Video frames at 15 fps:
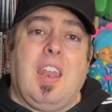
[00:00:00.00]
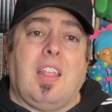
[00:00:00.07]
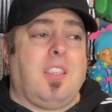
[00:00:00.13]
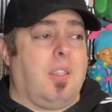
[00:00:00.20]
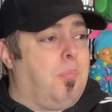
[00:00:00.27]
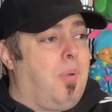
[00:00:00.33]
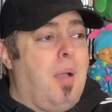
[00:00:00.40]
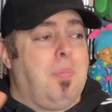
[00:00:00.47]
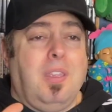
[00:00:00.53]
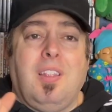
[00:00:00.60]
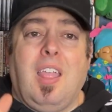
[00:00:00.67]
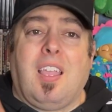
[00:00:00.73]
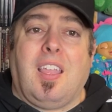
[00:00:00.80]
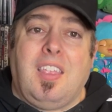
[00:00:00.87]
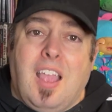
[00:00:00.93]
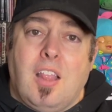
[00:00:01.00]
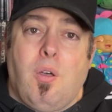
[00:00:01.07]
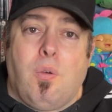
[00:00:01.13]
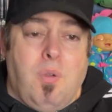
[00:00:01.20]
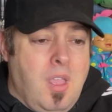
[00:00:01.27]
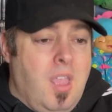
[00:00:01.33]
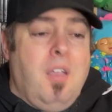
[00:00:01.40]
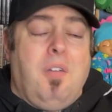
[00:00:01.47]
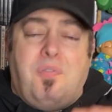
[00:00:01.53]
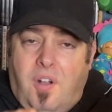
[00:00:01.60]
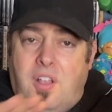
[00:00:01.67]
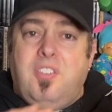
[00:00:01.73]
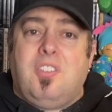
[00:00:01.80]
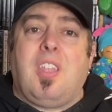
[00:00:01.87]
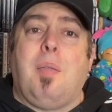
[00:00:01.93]
That's probably like a yellow
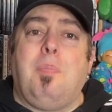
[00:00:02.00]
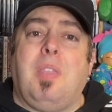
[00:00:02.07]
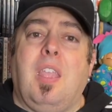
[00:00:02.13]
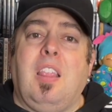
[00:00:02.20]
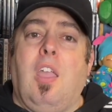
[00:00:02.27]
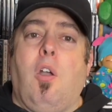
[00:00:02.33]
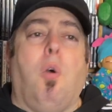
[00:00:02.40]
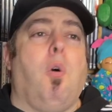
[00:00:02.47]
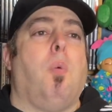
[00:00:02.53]
fuzz type thing there, or,